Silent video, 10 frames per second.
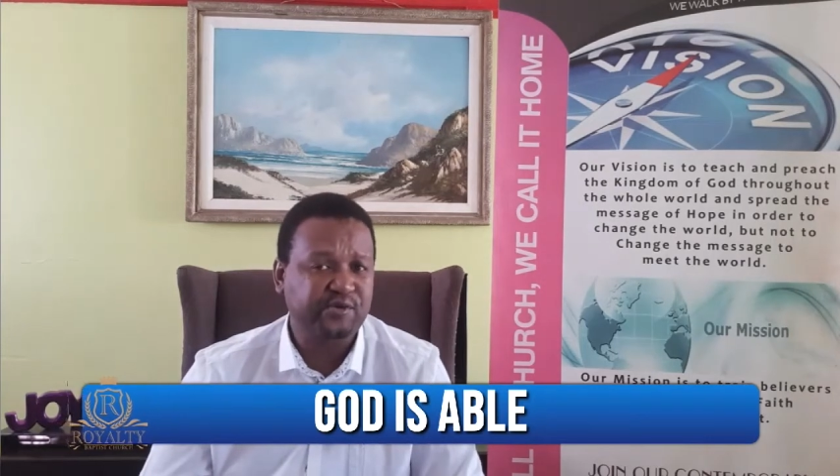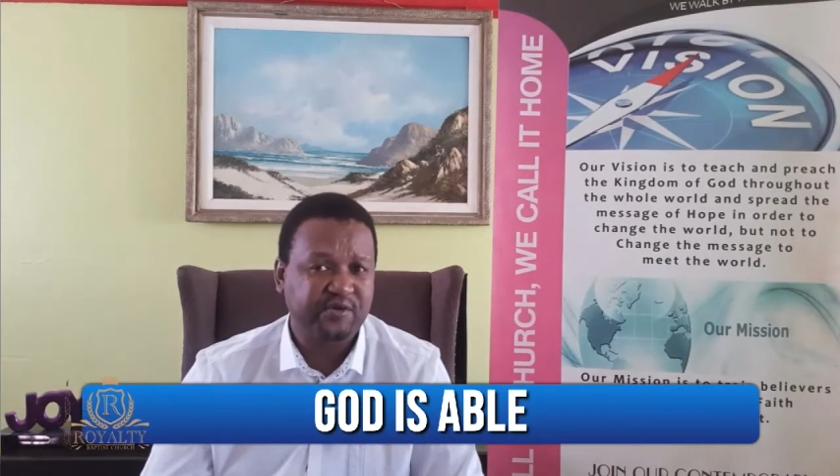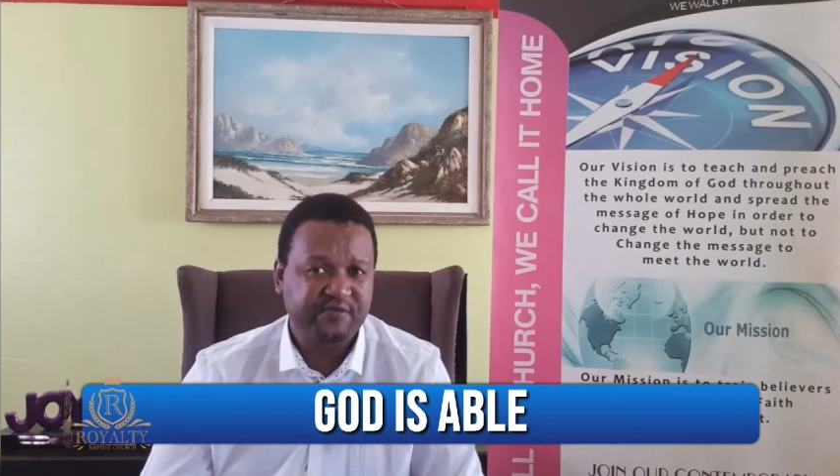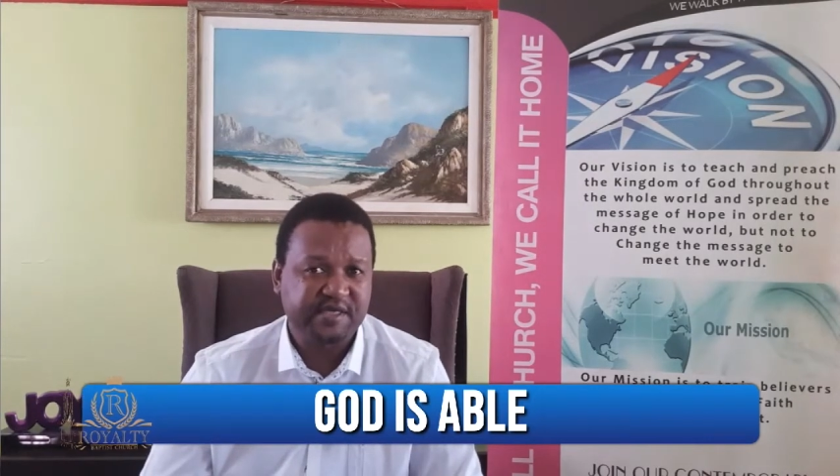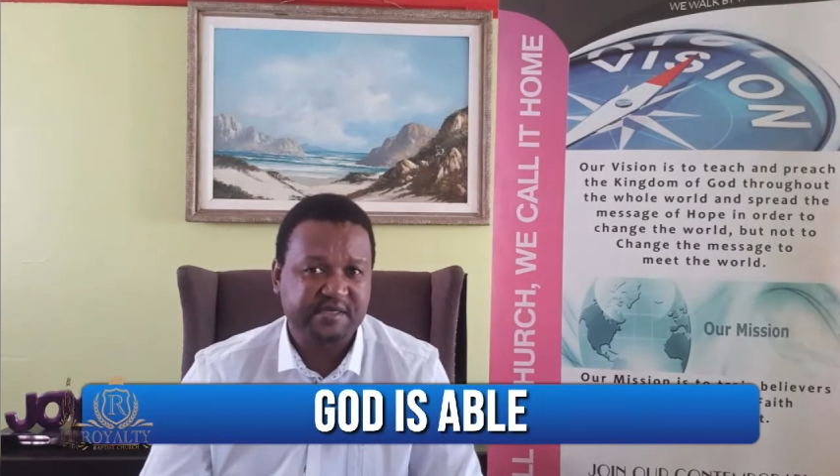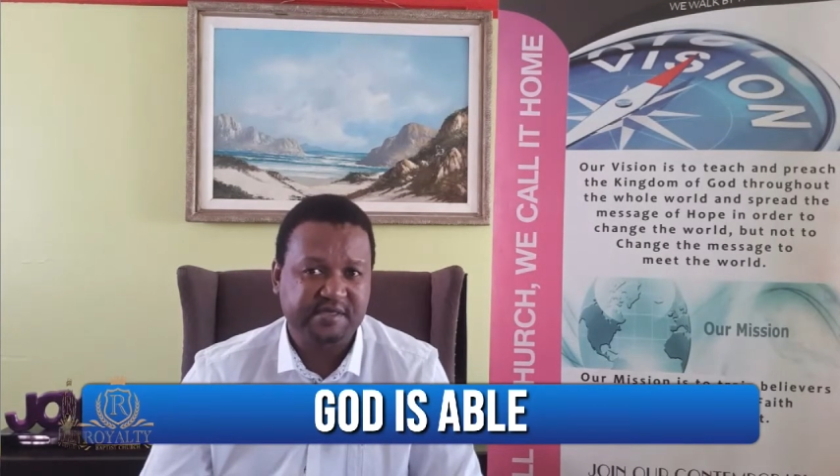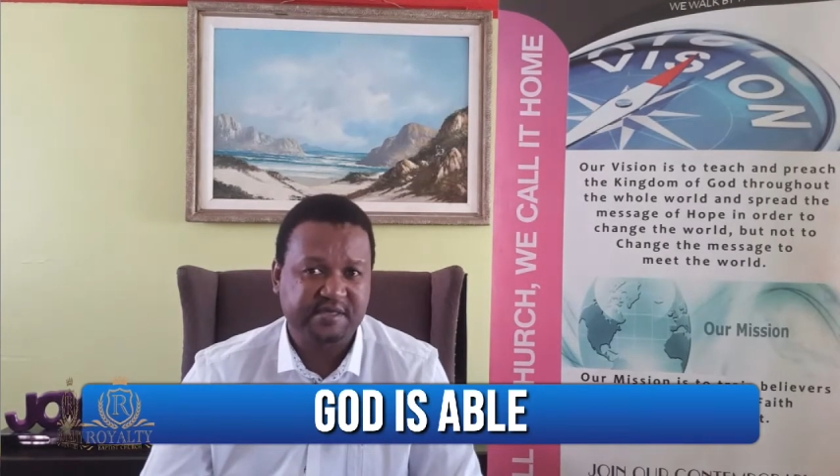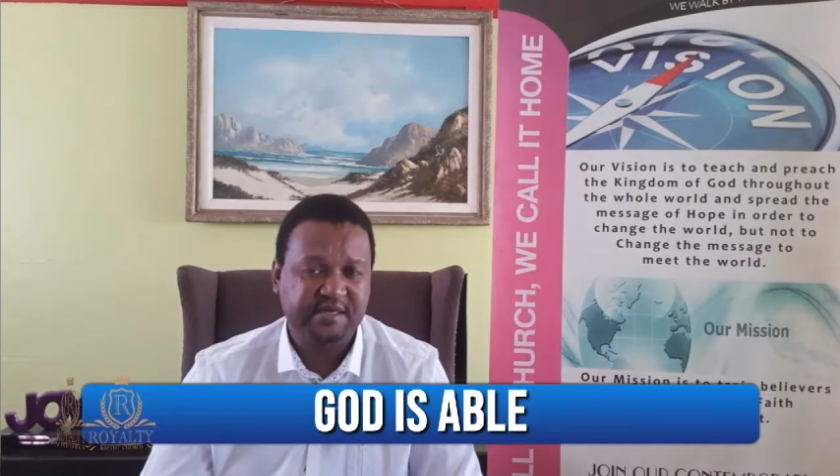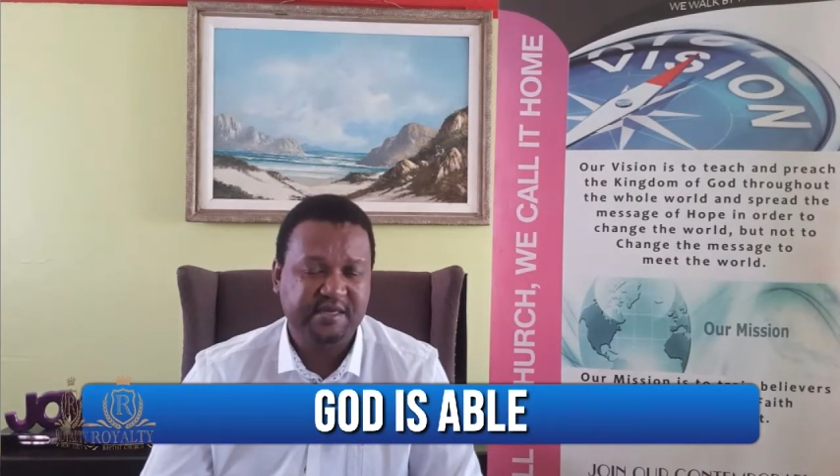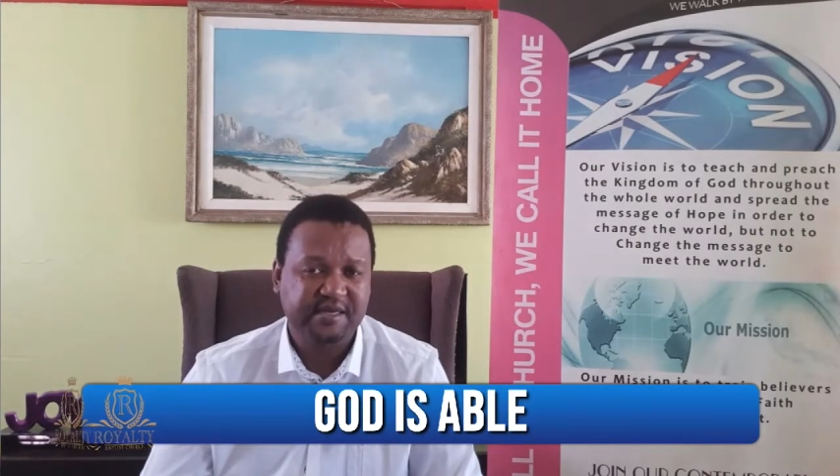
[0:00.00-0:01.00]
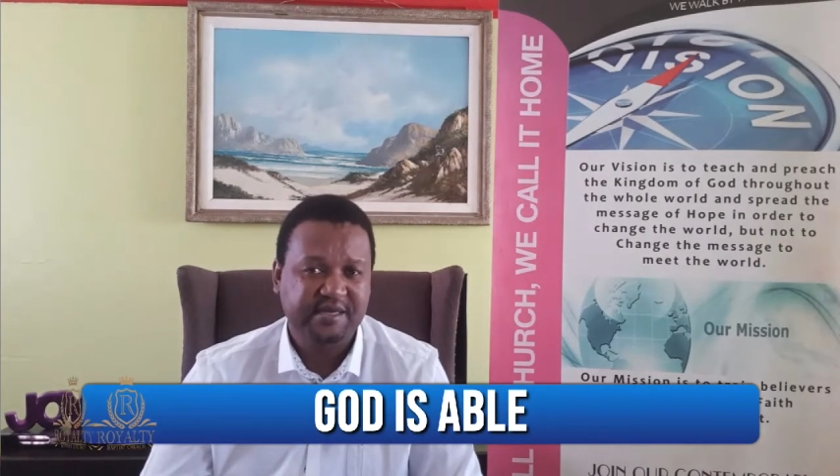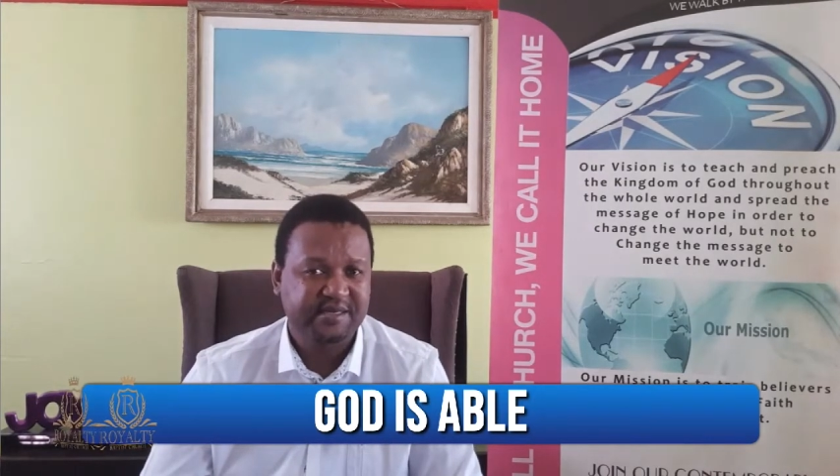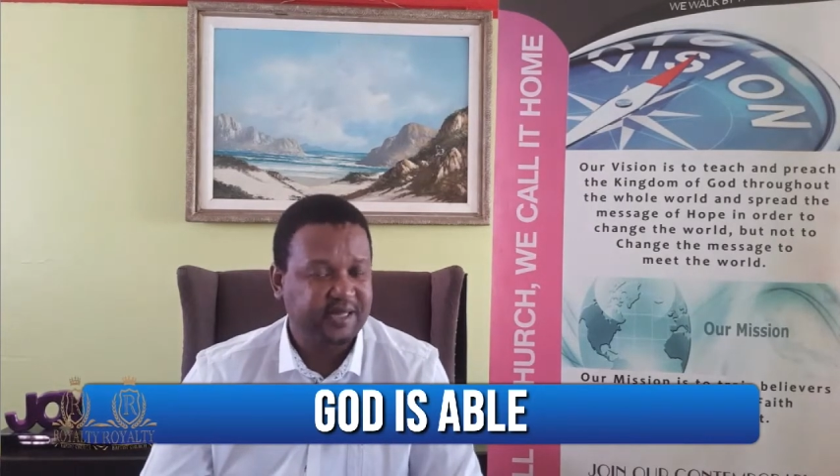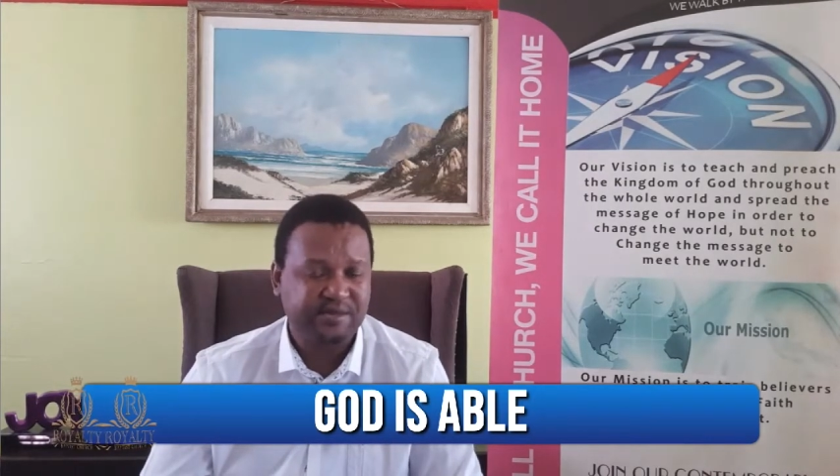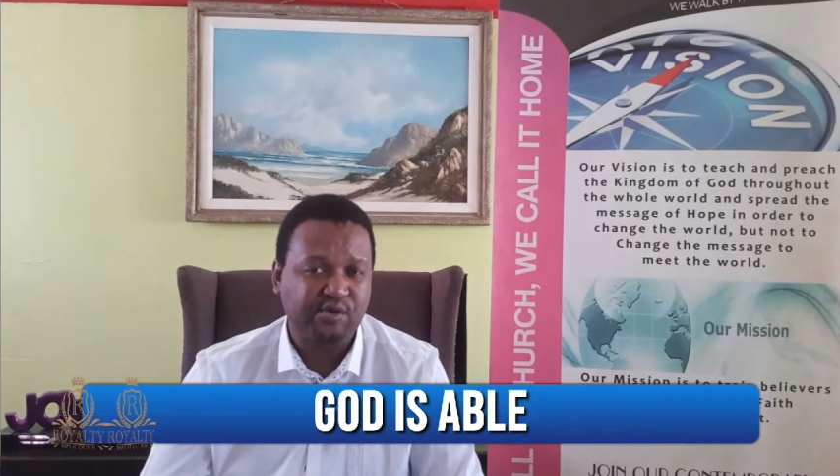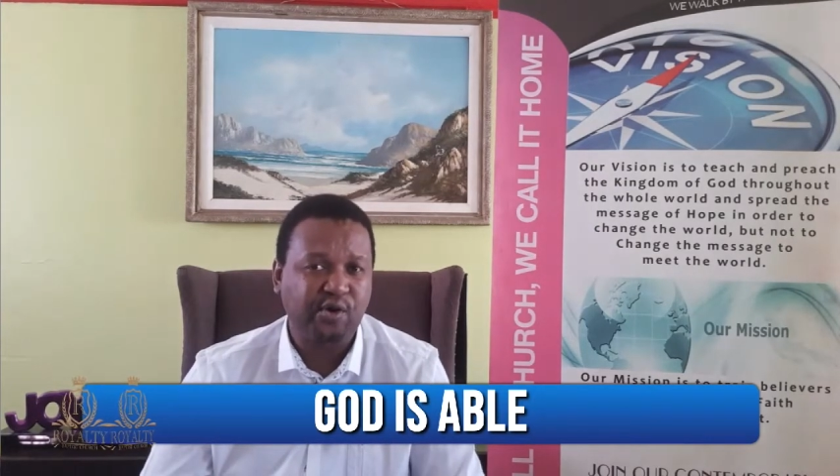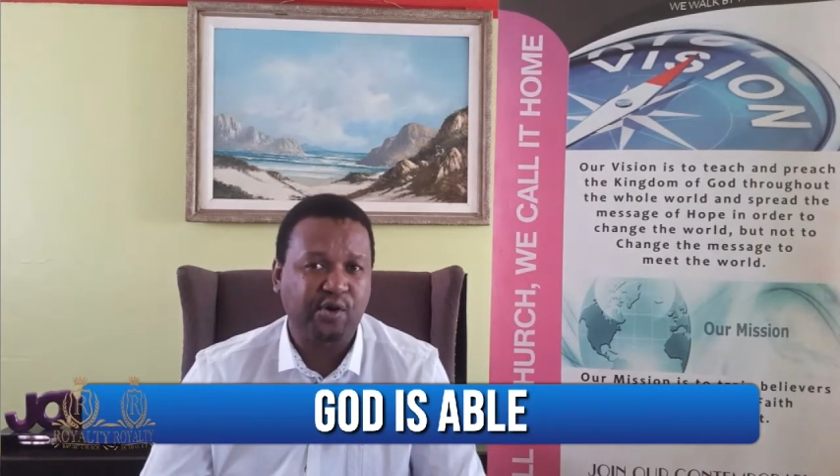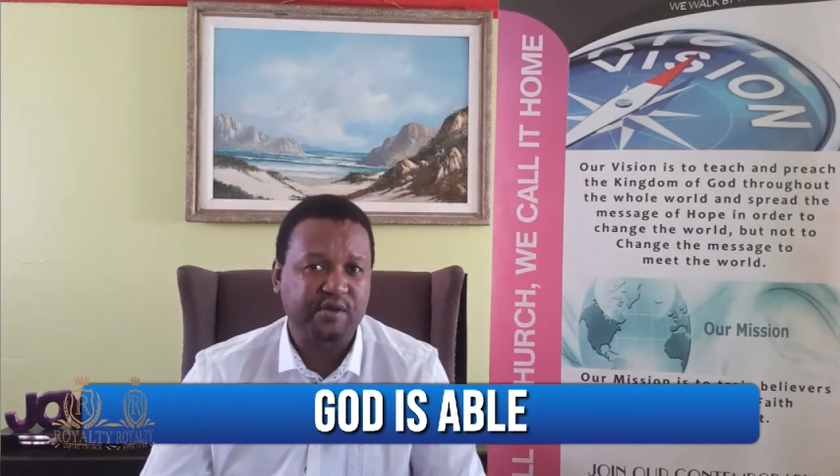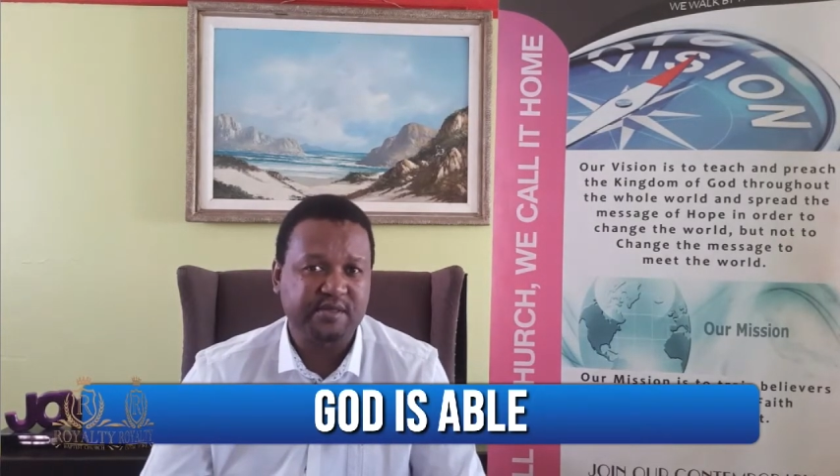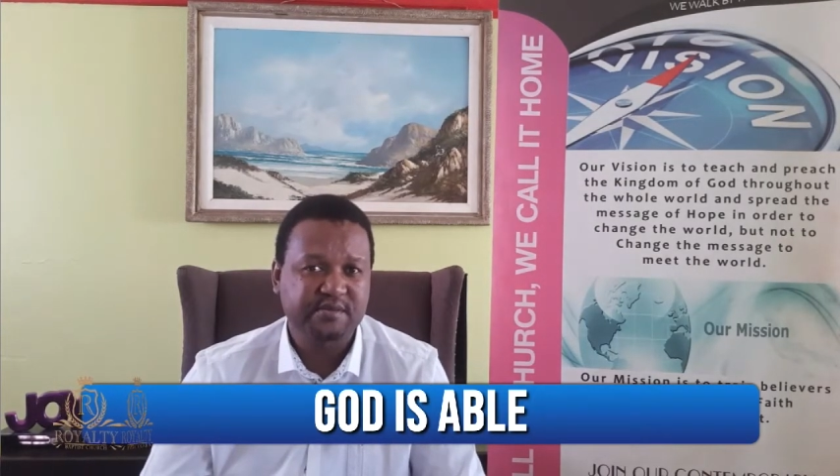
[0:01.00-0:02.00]
convinced that
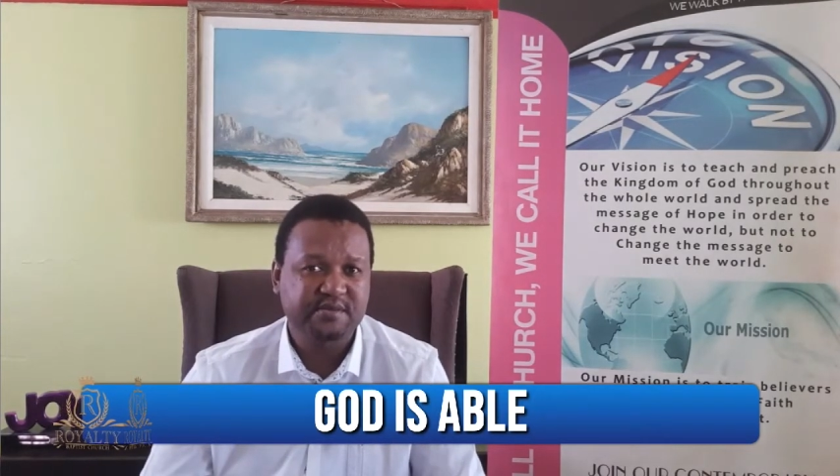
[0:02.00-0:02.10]
God